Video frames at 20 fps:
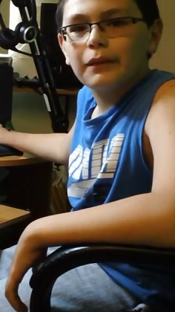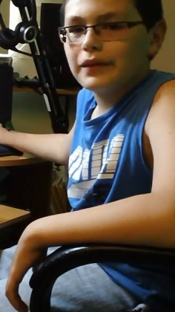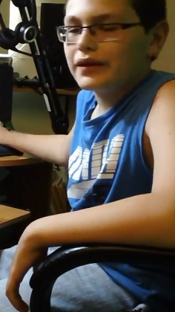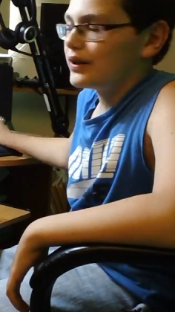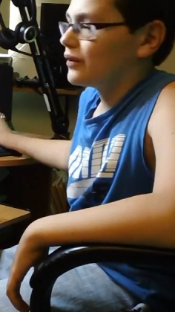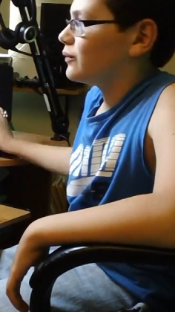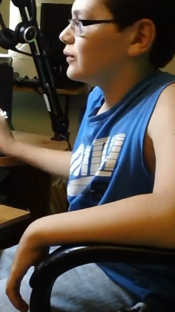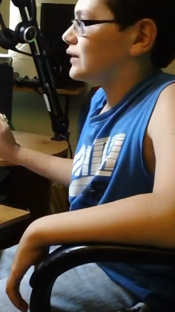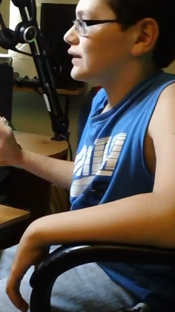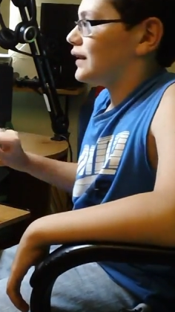I mean,
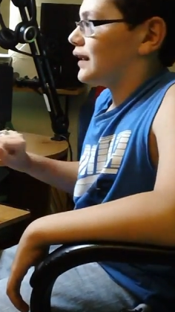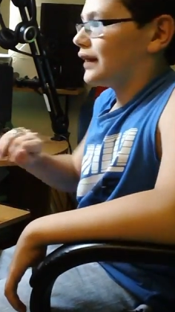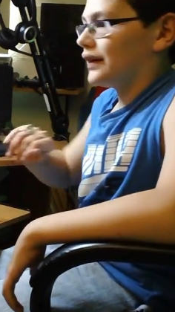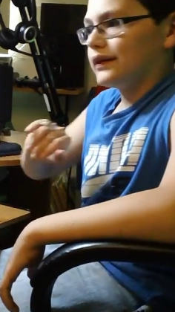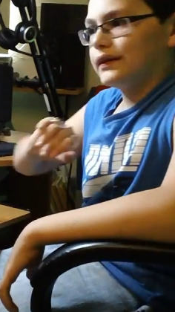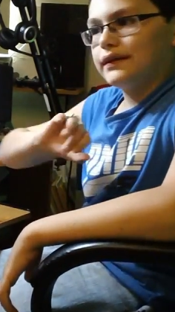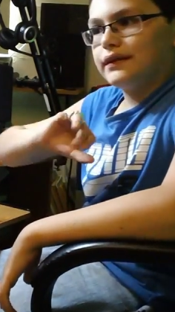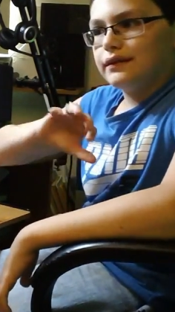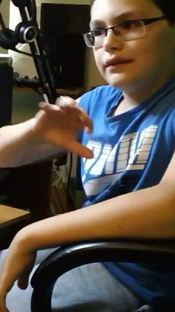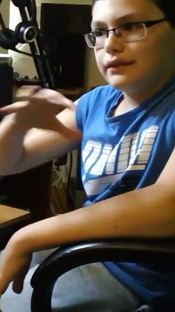it was like,
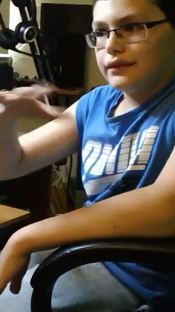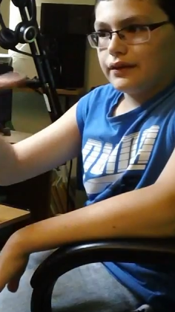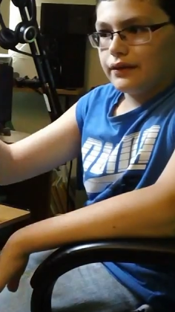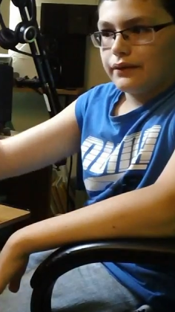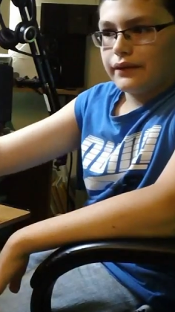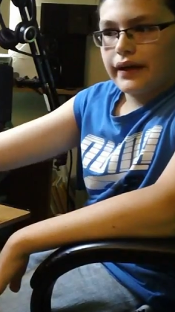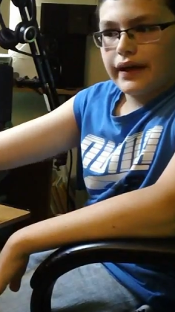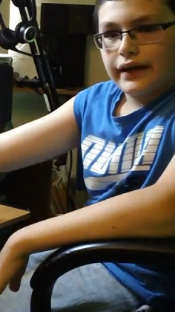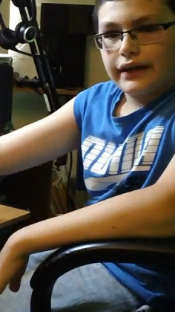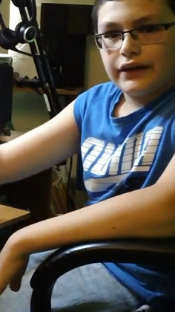
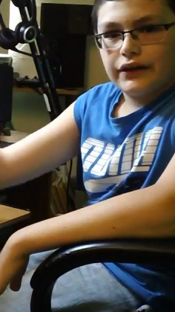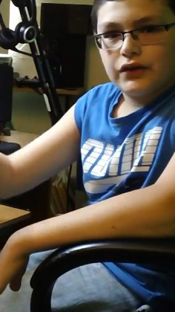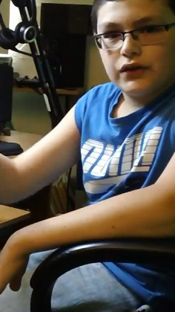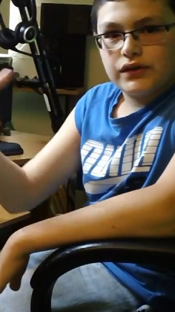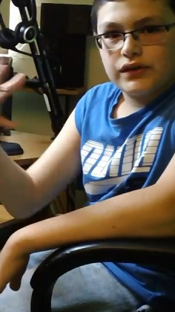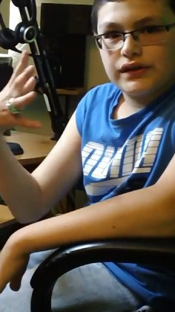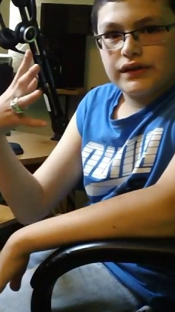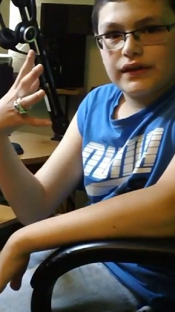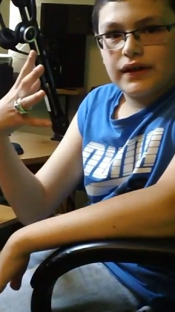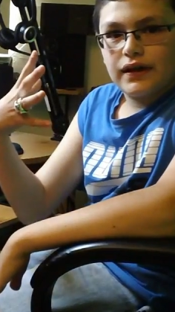
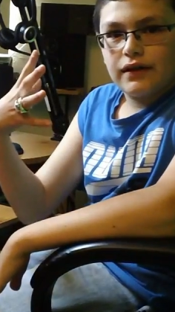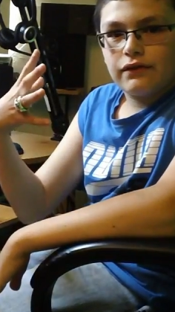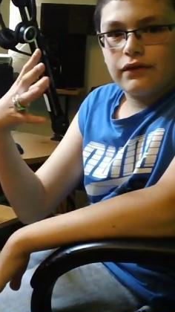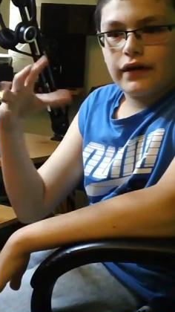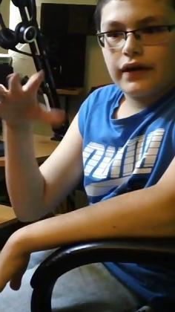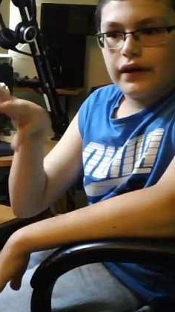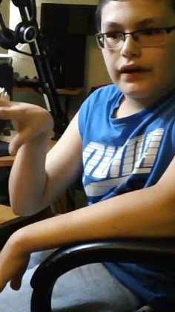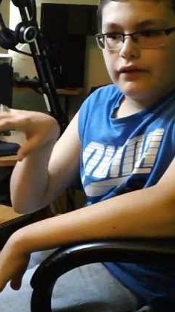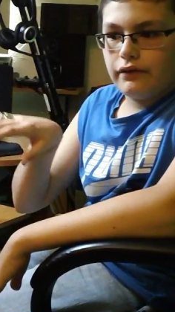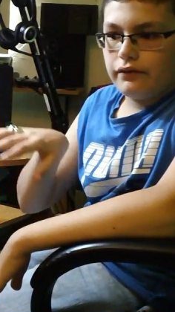
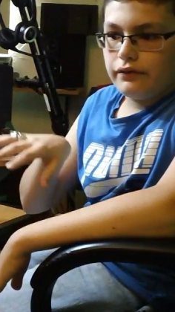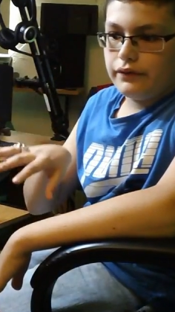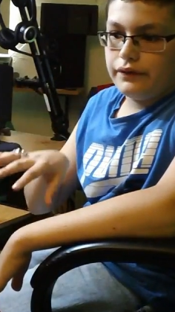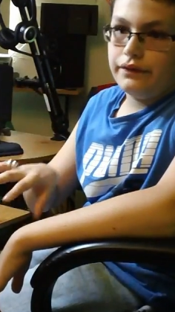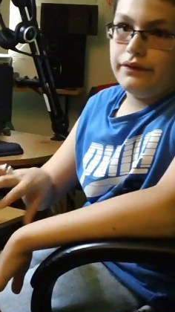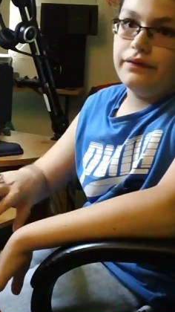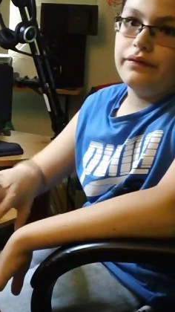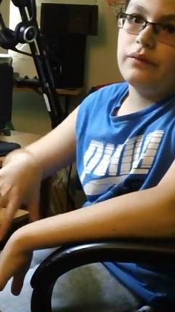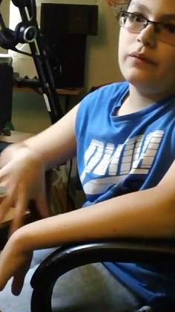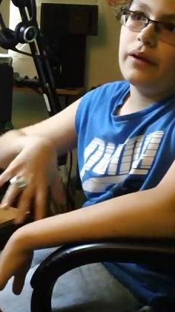KK2695,
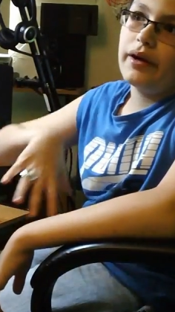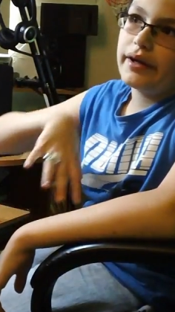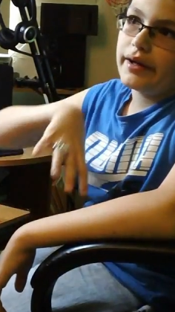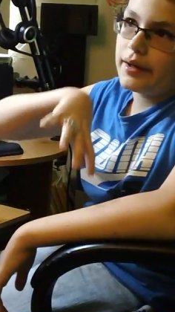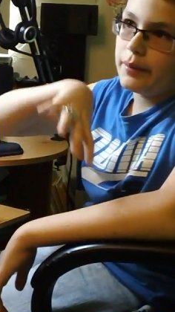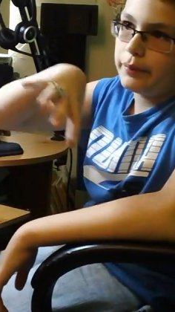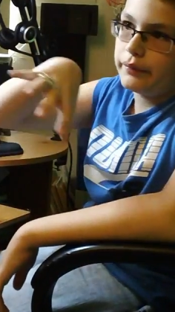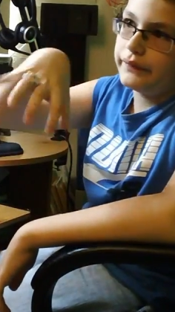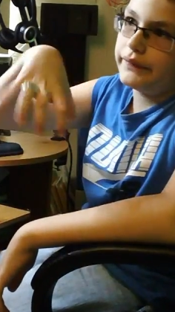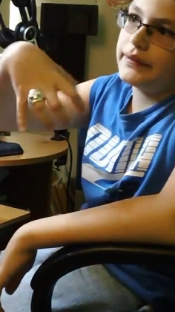wait a
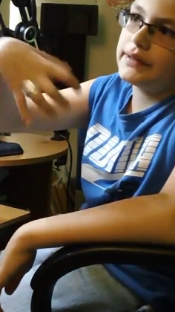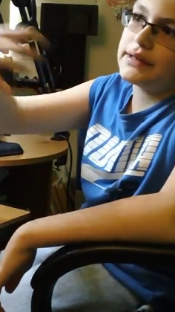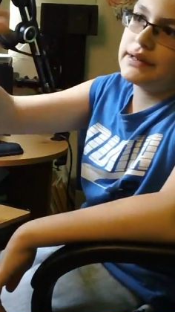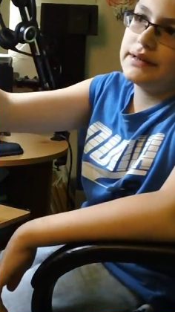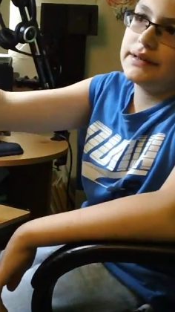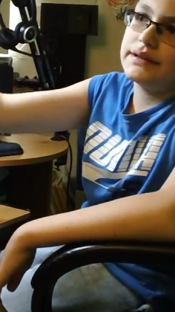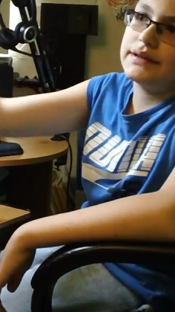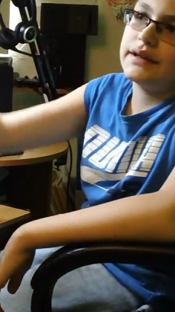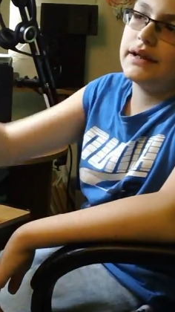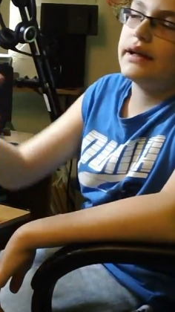couple
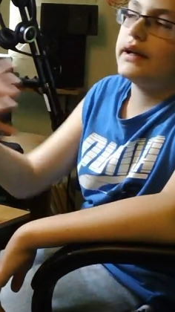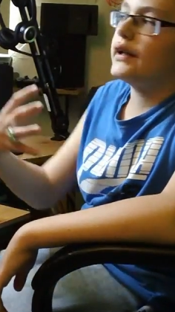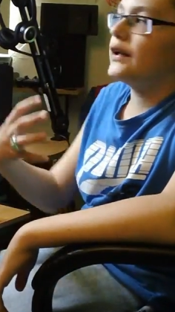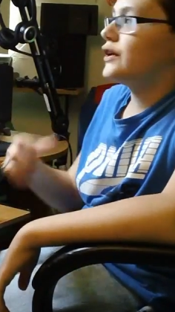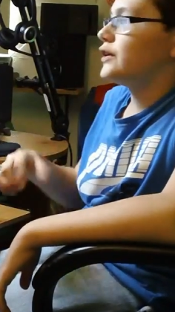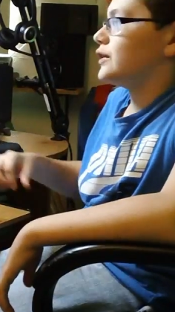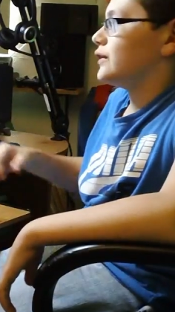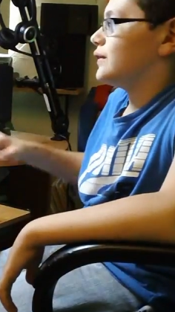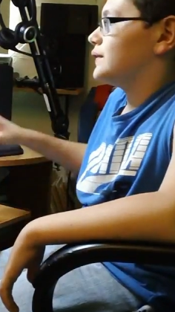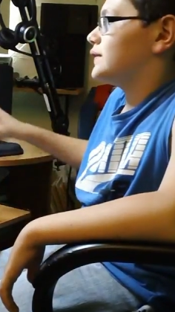seconds, then it
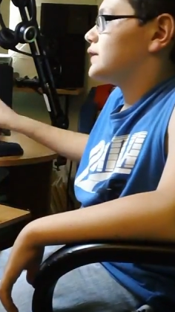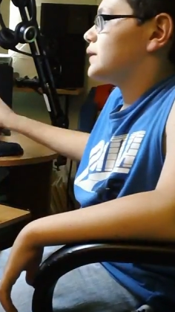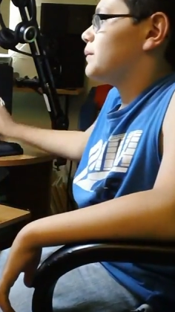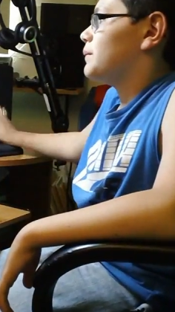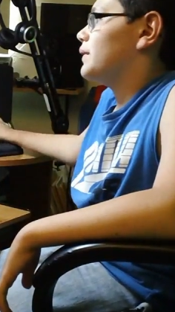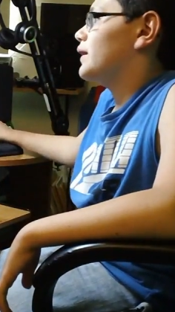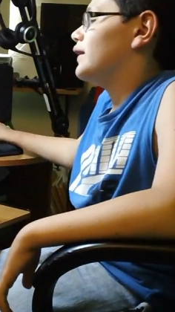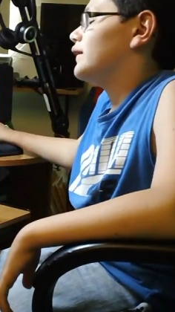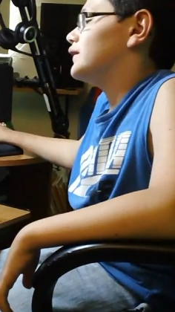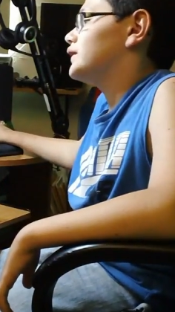showed
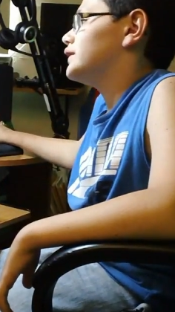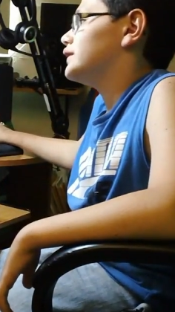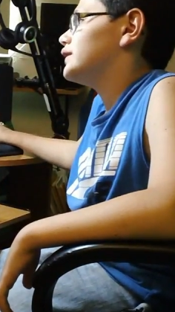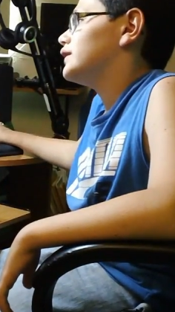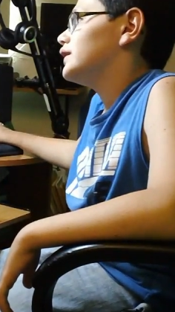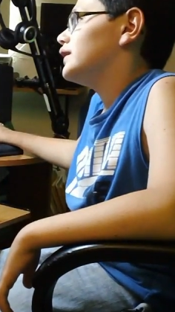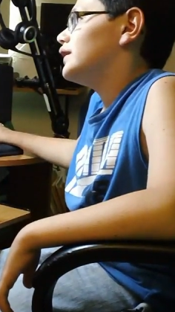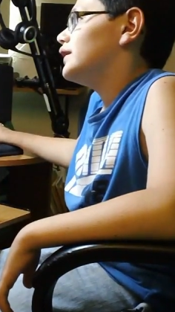something else.